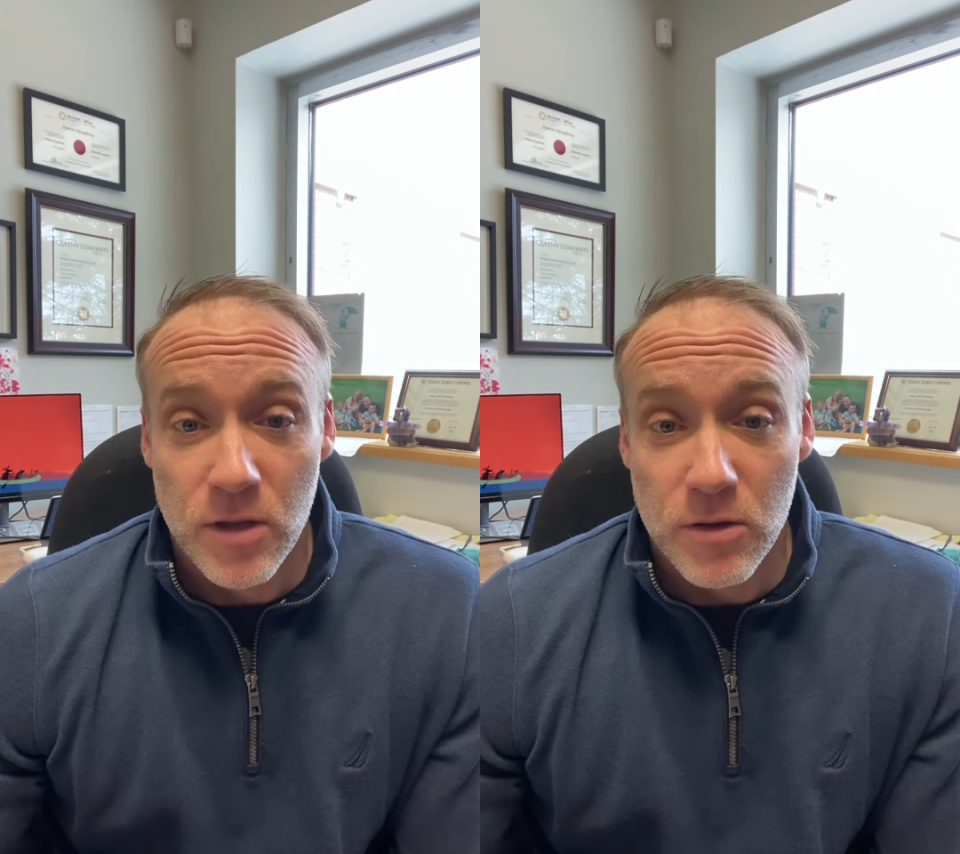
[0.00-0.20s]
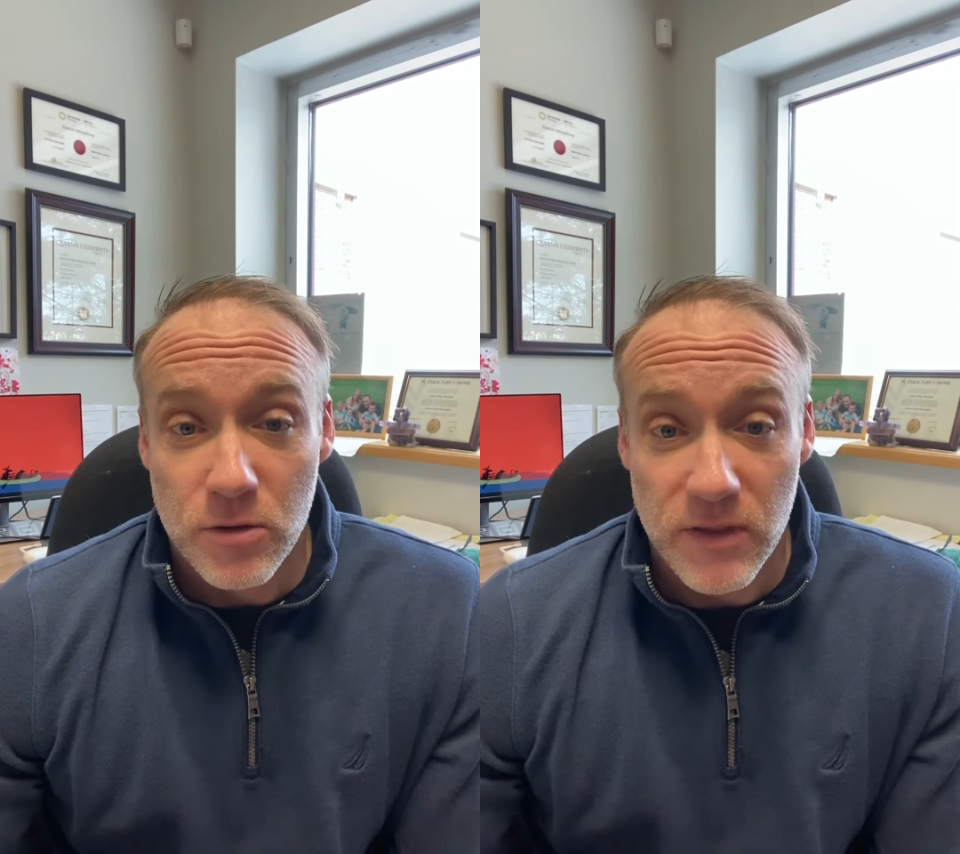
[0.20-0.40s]

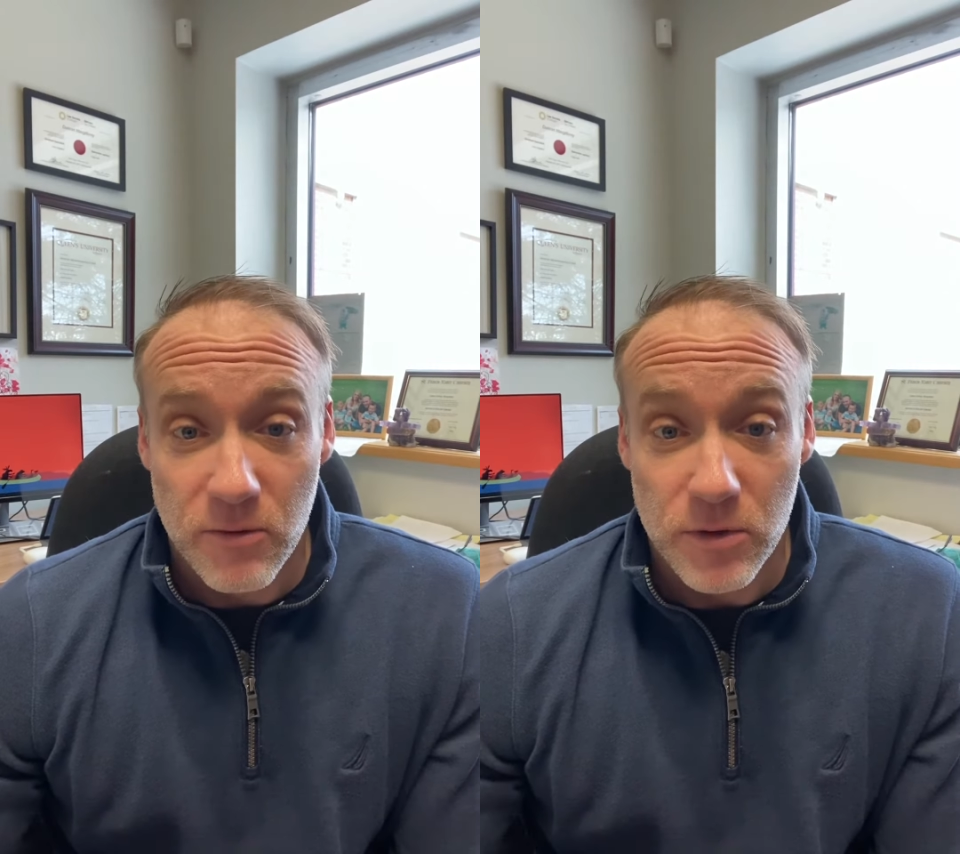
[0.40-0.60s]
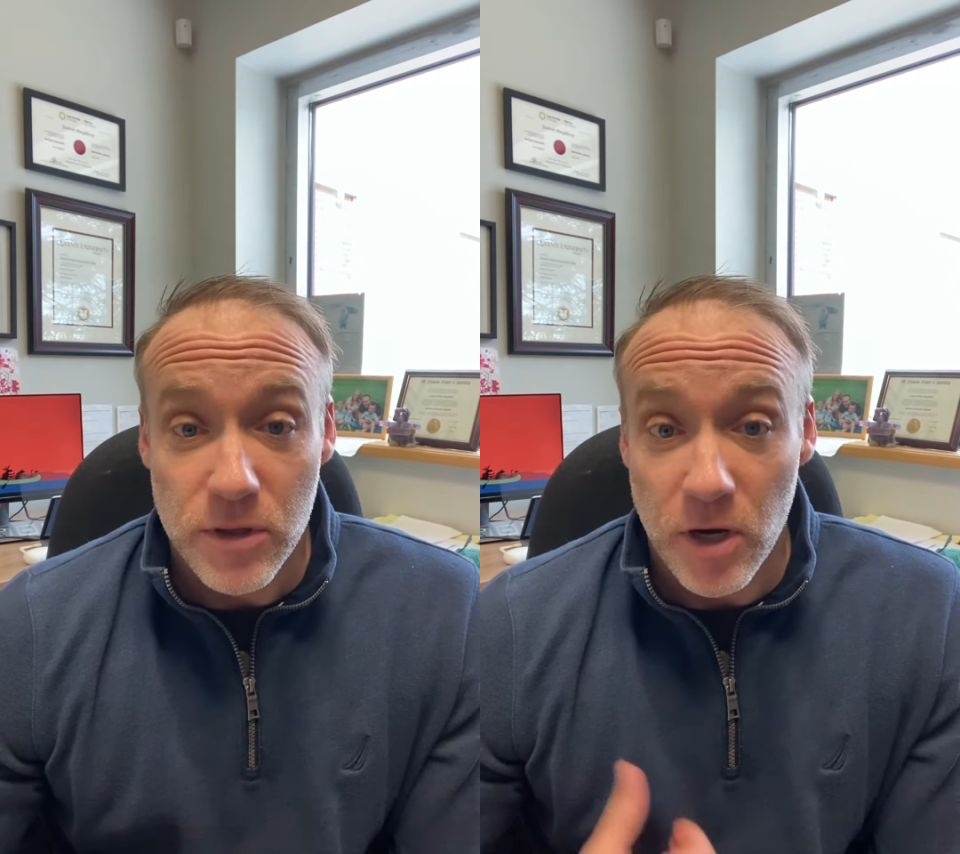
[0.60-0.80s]
So they
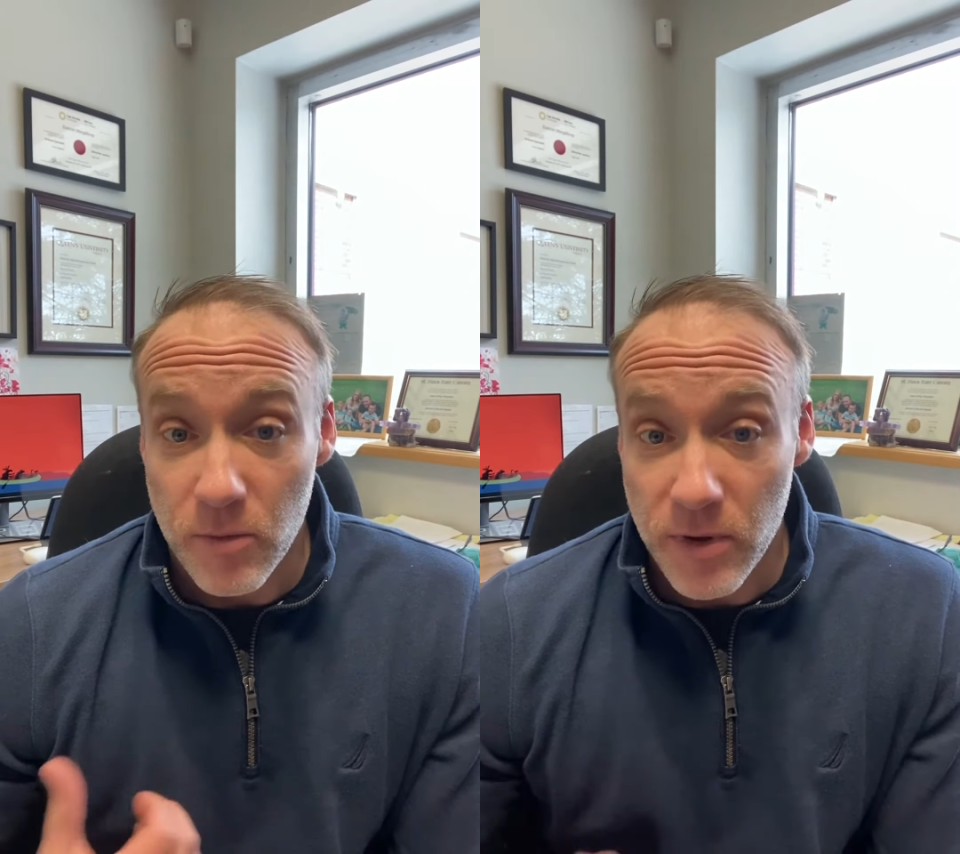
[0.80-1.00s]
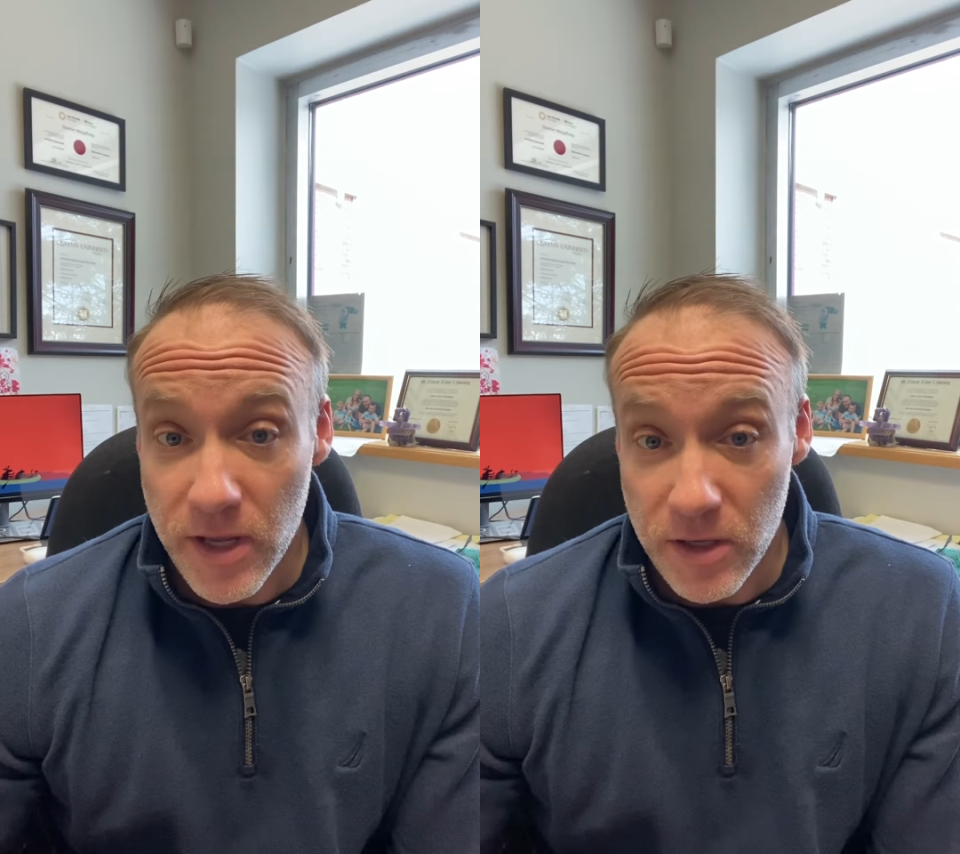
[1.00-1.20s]
would start
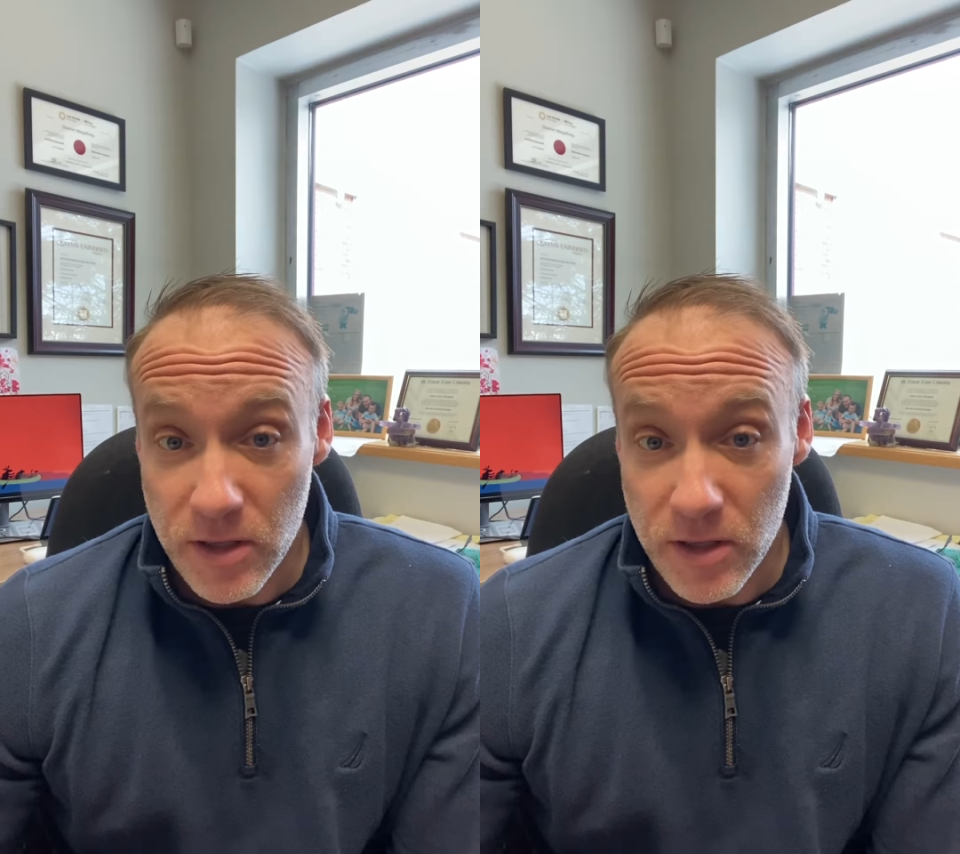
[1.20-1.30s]
paying you